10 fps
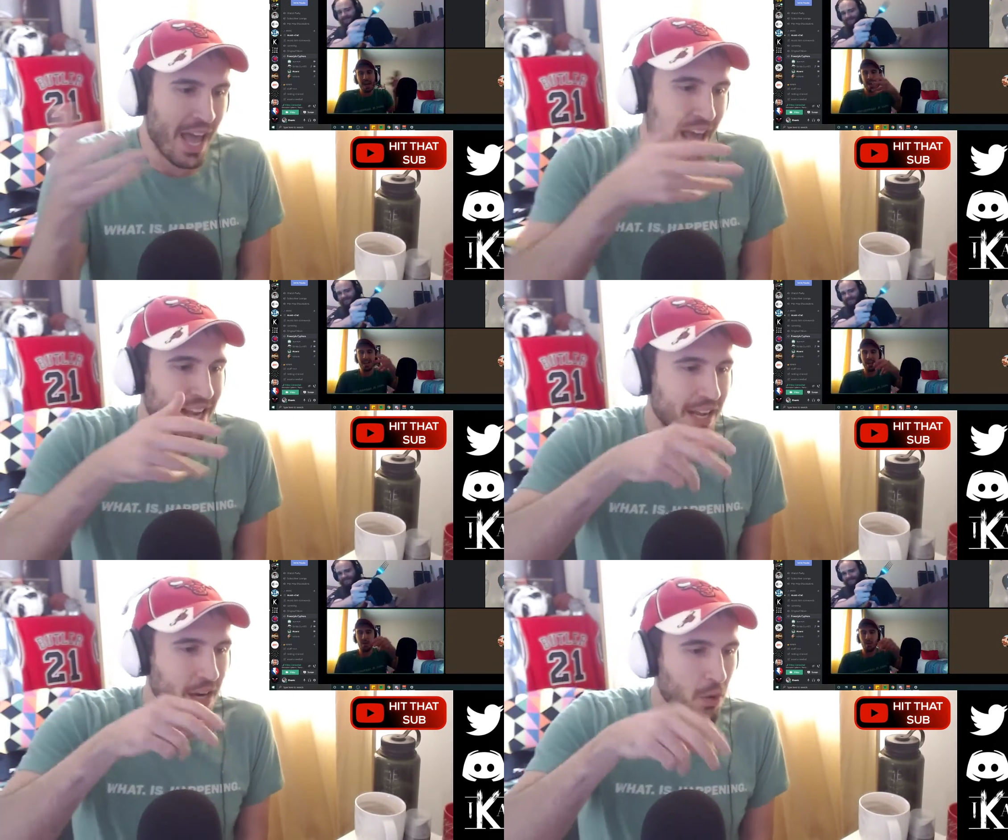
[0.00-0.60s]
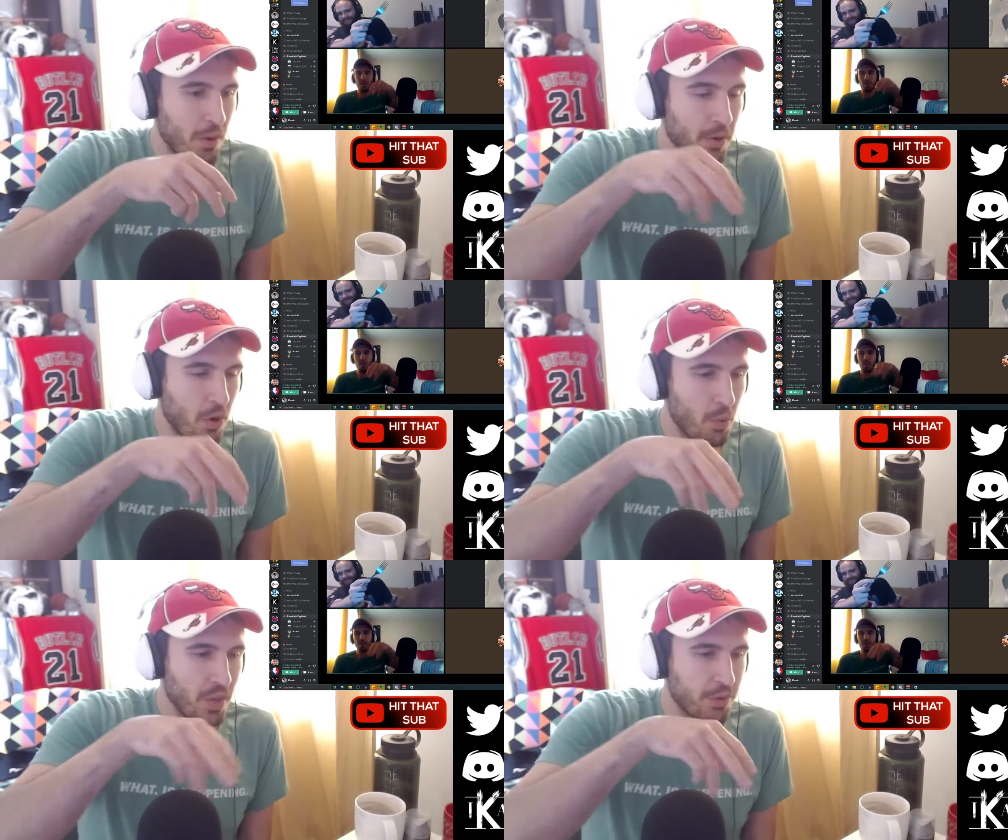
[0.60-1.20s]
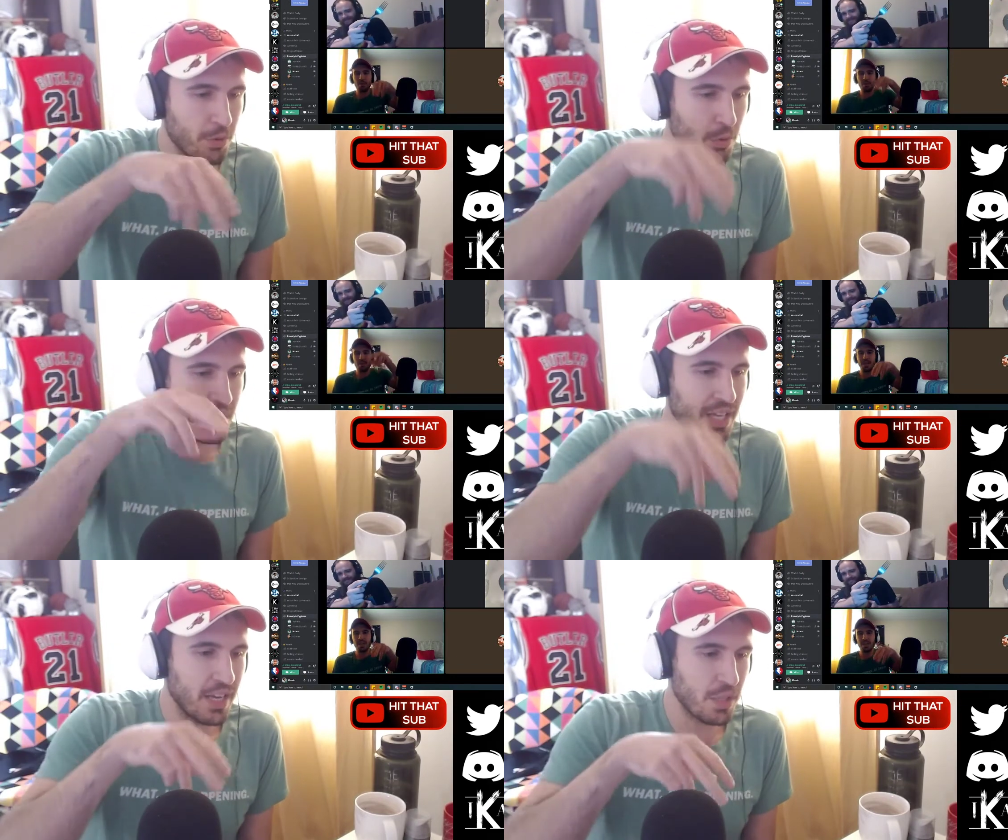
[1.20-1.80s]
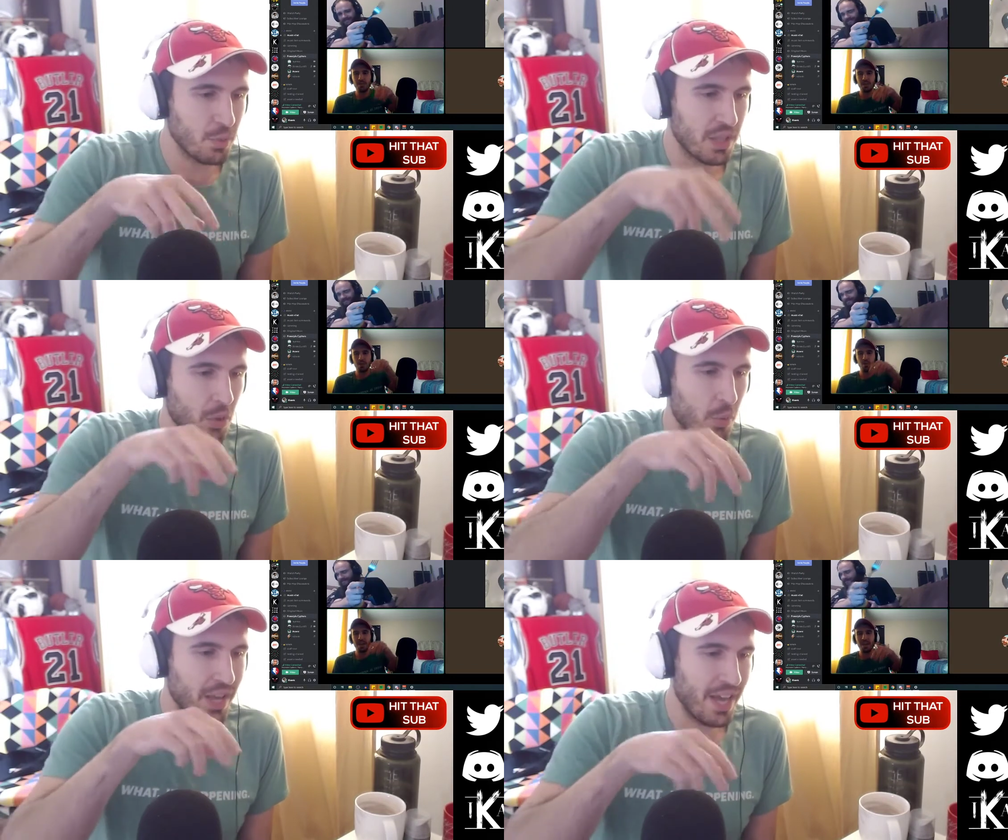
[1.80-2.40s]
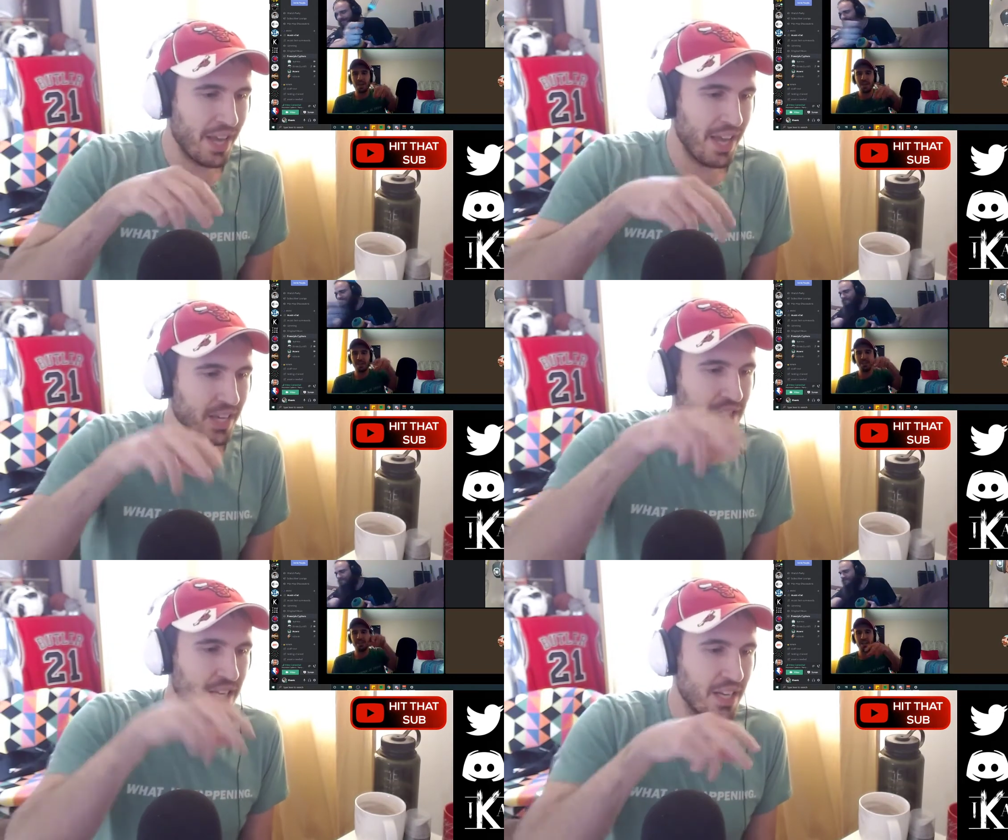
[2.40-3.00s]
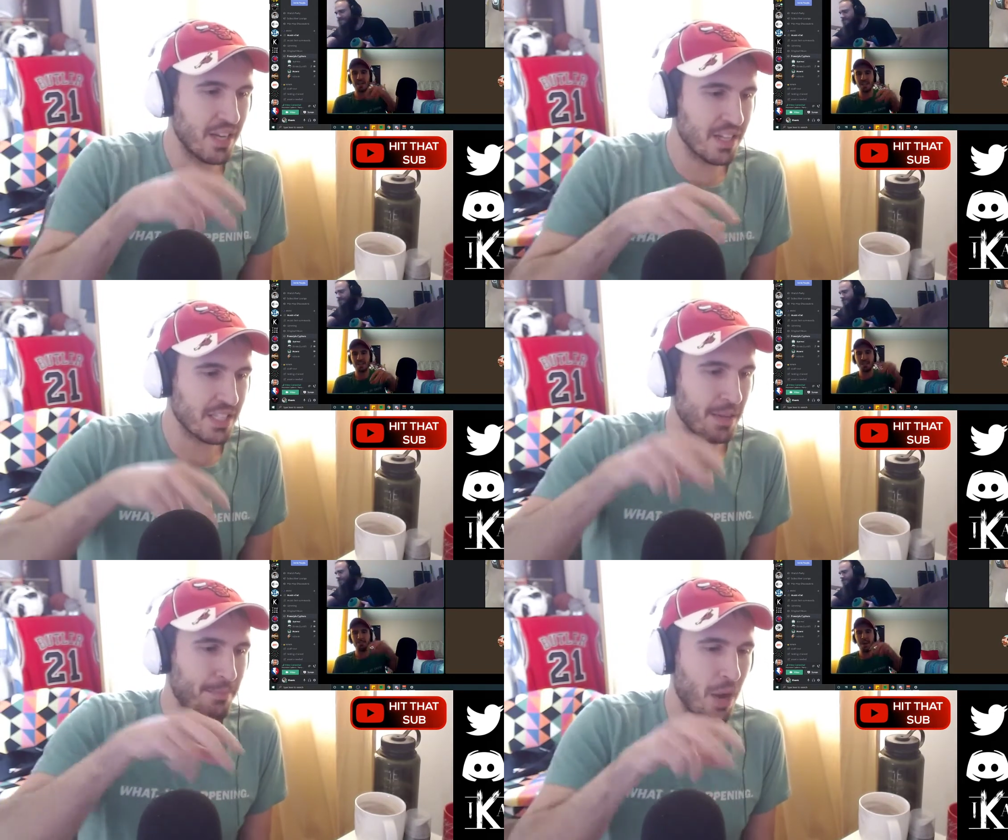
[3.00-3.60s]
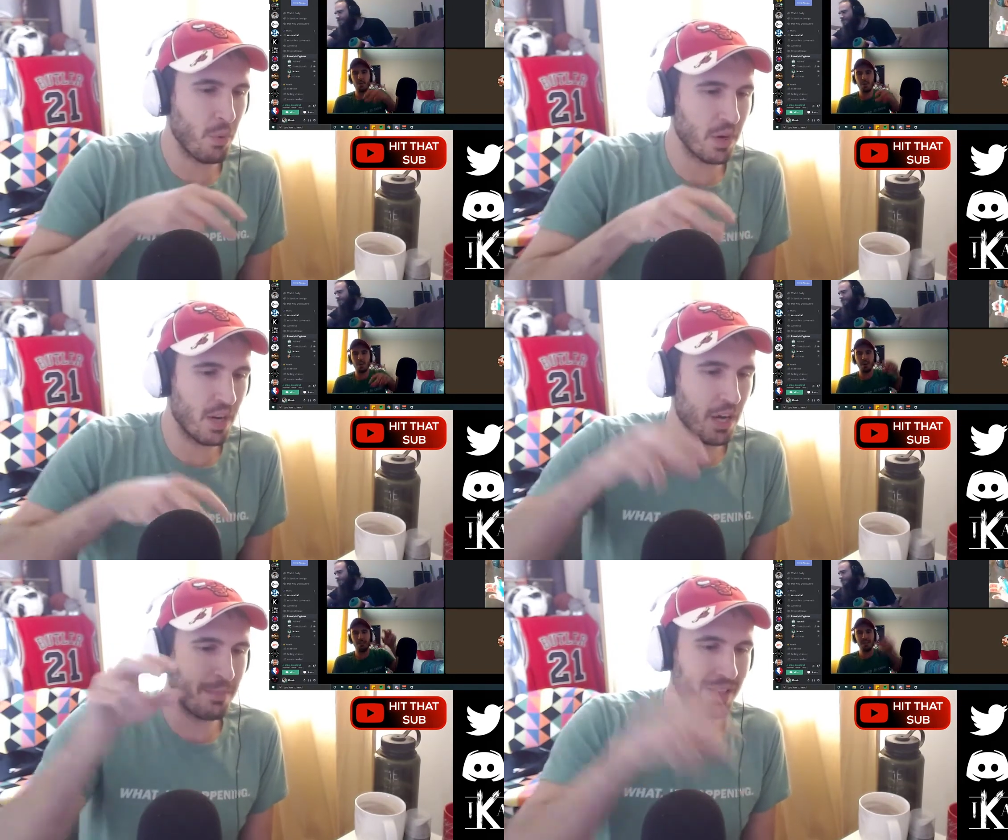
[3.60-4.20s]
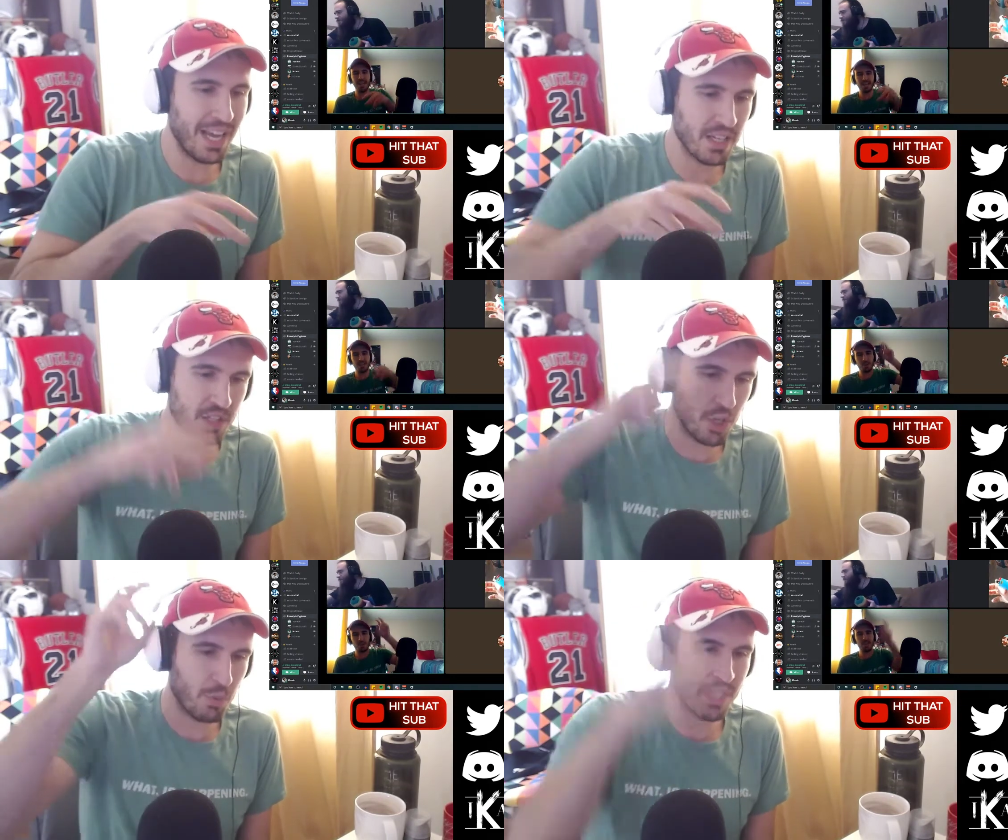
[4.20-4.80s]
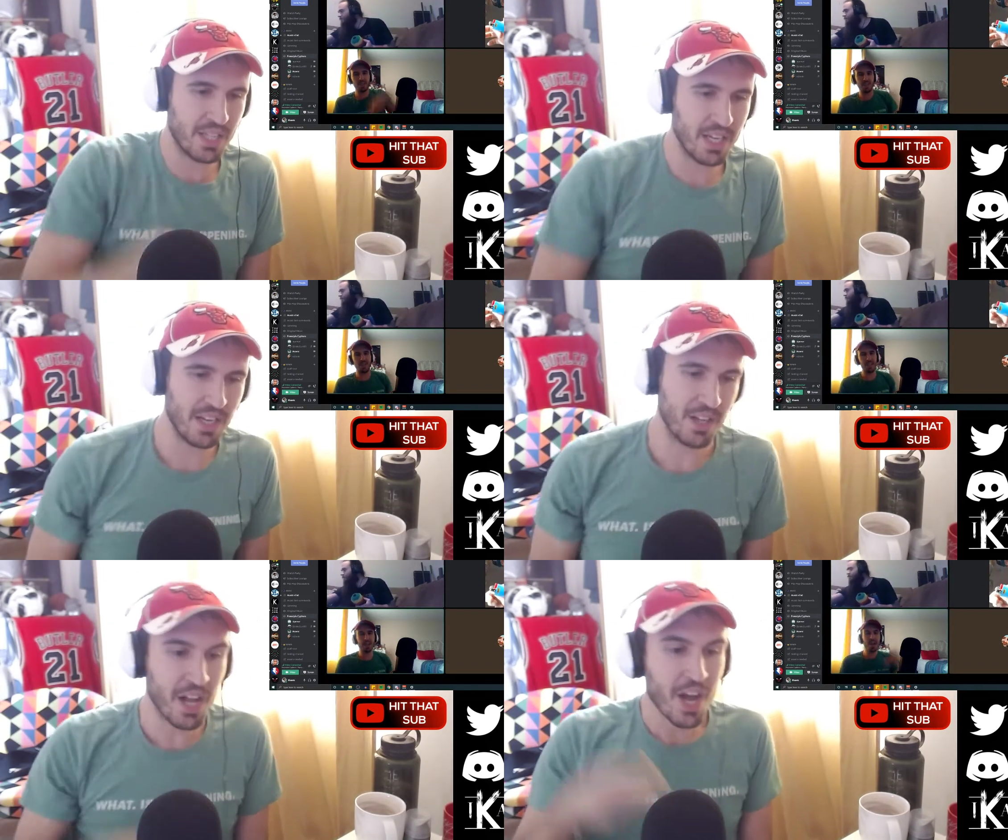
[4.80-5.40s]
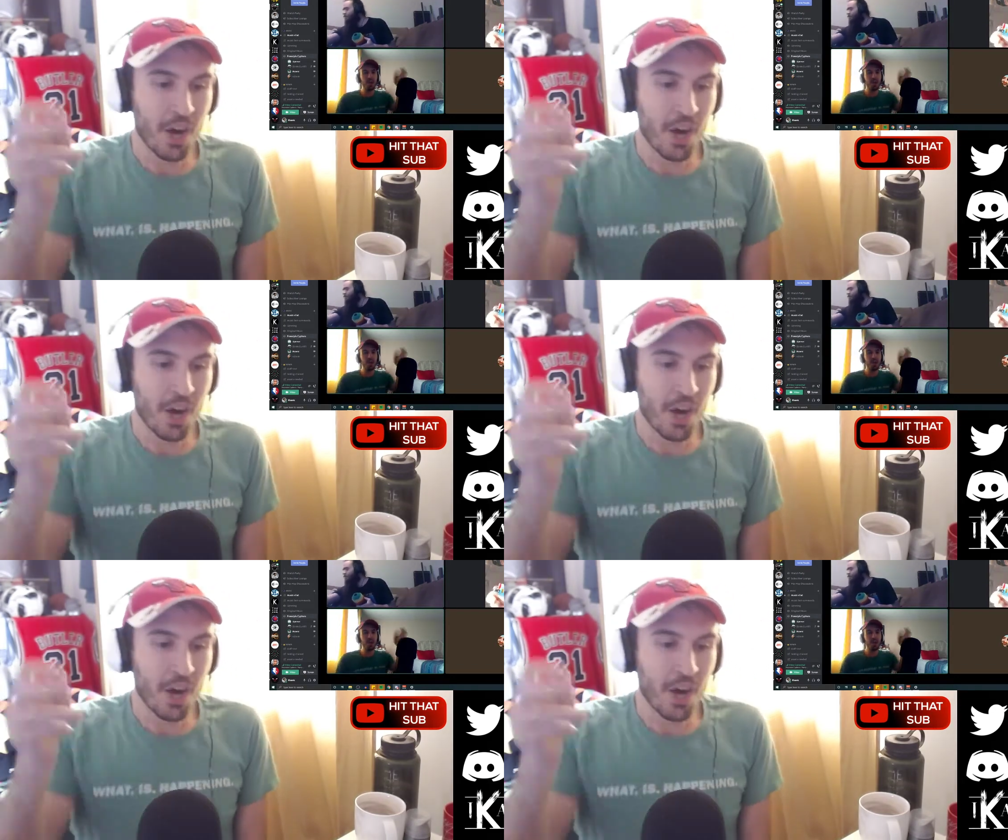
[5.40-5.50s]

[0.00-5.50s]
and I know I'm going through cells with the way I excel. Yes, I'm powered up like Duracell.